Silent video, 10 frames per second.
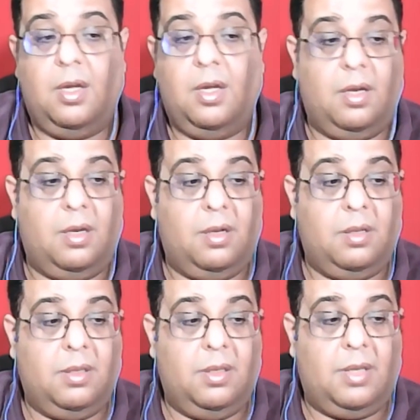uh,
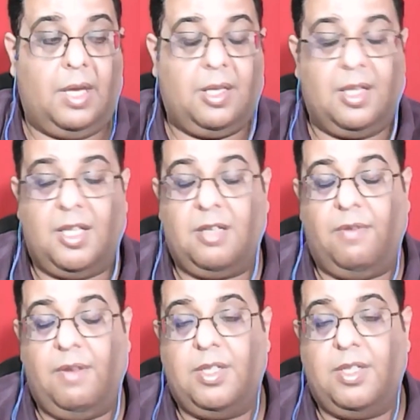I think that's a
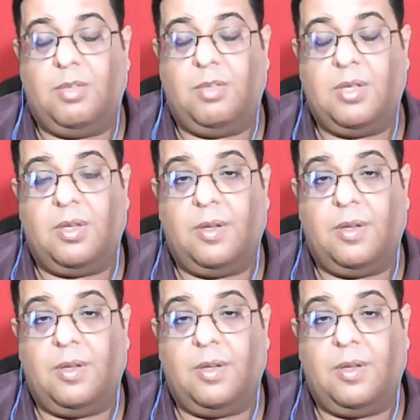win-win situation.